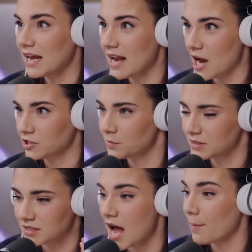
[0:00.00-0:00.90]
Tate actually was
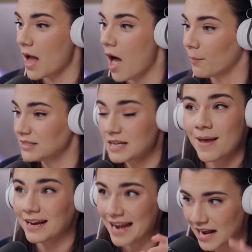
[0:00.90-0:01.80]
the top comment. He
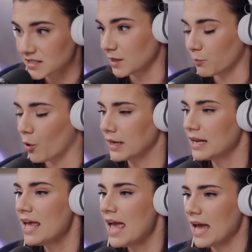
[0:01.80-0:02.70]
made an excellent point,
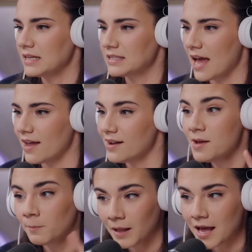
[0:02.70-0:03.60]
and he said,
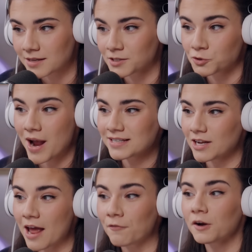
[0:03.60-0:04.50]
Plus, track
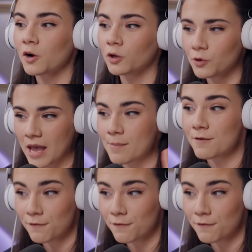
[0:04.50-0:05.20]
down every girl who came in